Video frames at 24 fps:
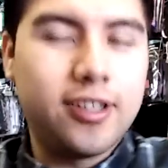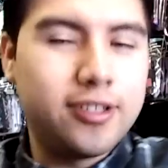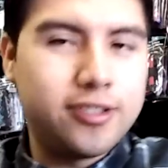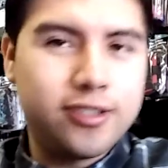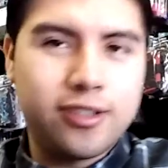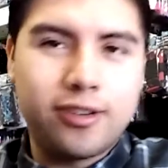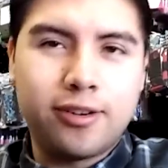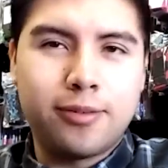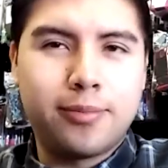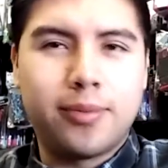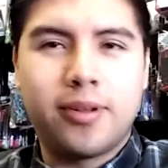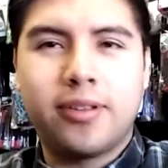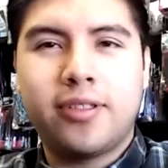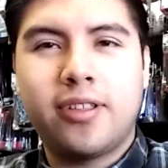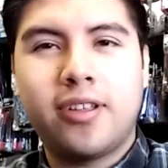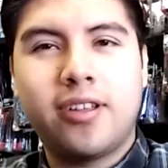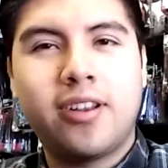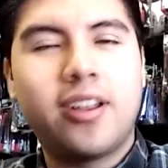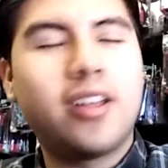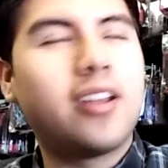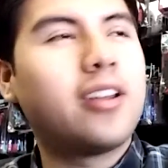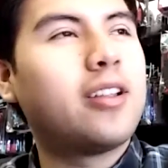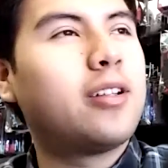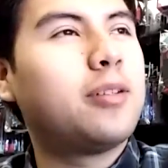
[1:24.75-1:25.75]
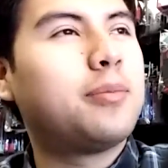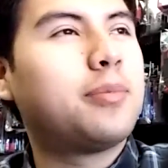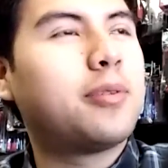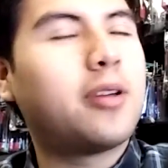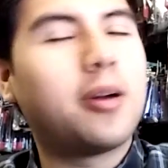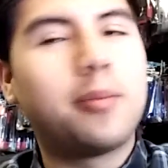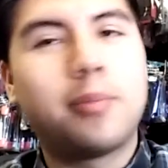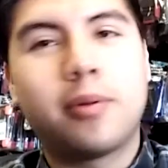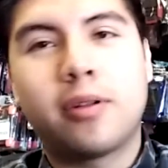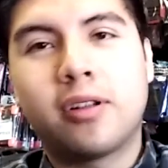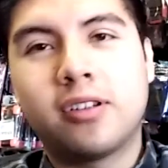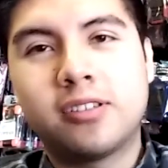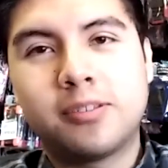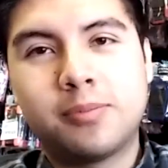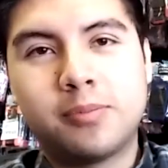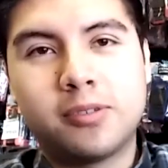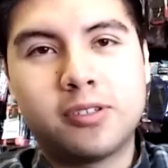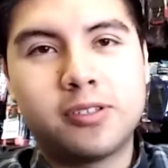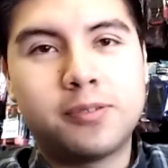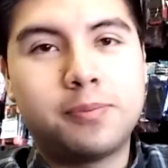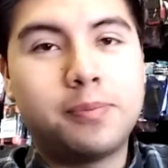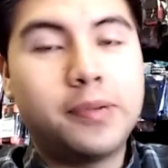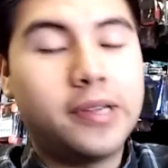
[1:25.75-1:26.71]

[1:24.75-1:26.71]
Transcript: Hi, sorry about that. had to help a couple customers.